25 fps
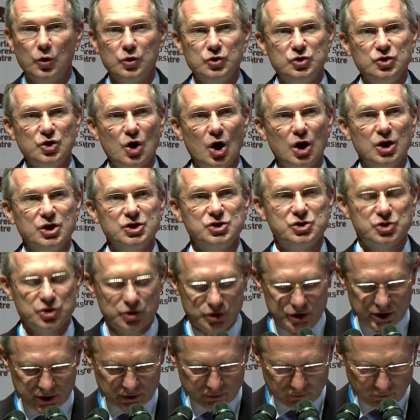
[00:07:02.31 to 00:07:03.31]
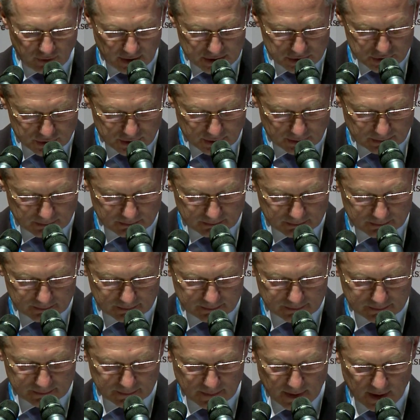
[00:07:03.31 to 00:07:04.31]
knowledge generation,
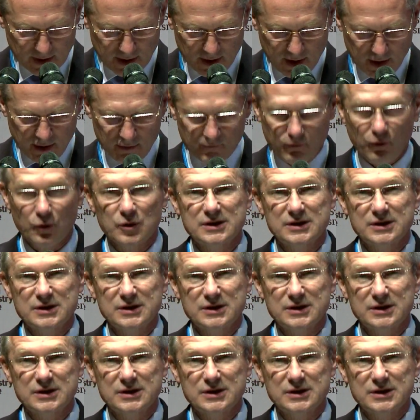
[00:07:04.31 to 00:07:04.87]
for